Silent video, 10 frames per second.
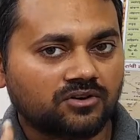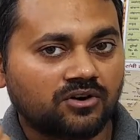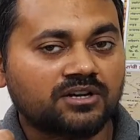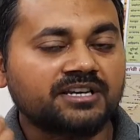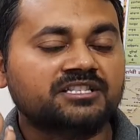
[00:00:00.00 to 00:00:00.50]

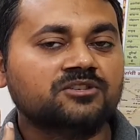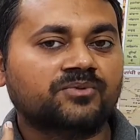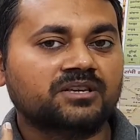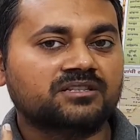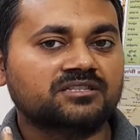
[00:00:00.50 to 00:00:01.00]
or is he
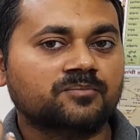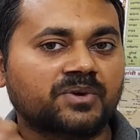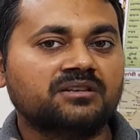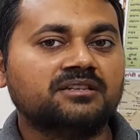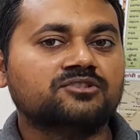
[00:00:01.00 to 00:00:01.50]
facing the
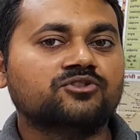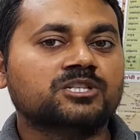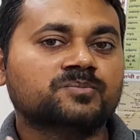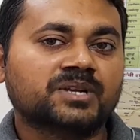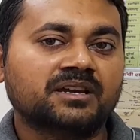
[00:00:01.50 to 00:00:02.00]
pain into
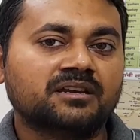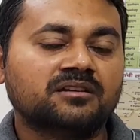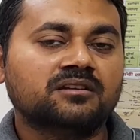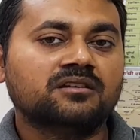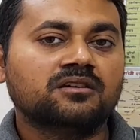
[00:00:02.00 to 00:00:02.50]
his
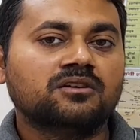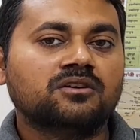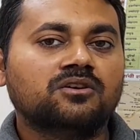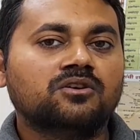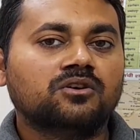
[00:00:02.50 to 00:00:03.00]
brain,
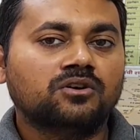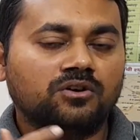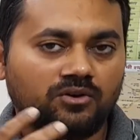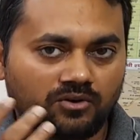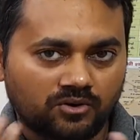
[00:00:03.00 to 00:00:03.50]

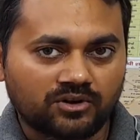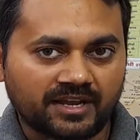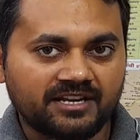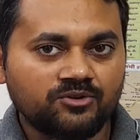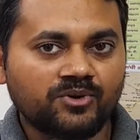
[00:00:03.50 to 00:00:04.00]
or
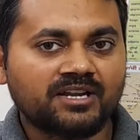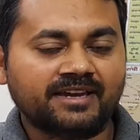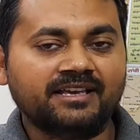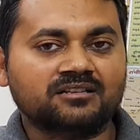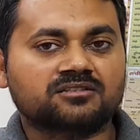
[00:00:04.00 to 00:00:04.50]

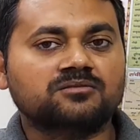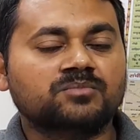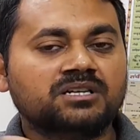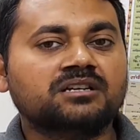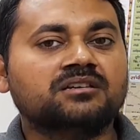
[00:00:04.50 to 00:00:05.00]
anywhere else?
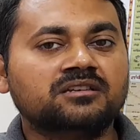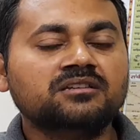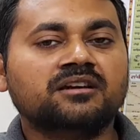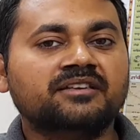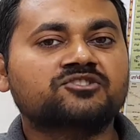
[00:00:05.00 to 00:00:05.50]
But
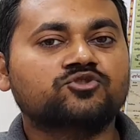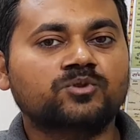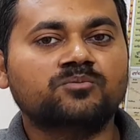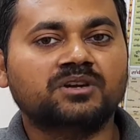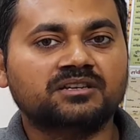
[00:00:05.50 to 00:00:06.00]
he has to
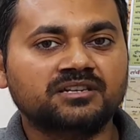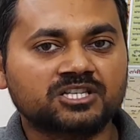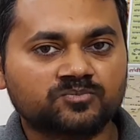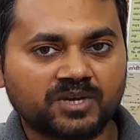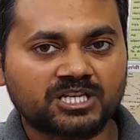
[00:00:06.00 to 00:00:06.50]
be very
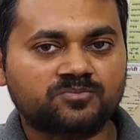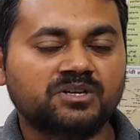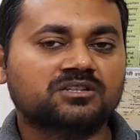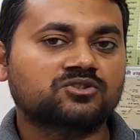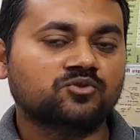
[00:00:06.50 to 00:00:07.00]

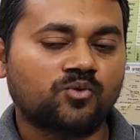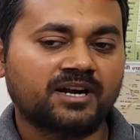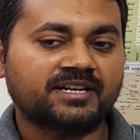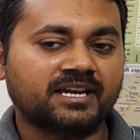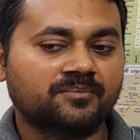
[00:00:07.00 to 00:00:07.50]
specific. So
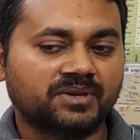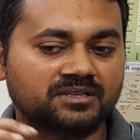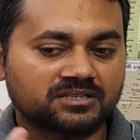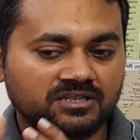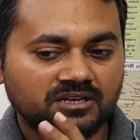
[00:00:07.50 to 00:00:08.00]
what
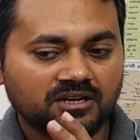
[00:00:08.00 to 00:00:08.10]
happens?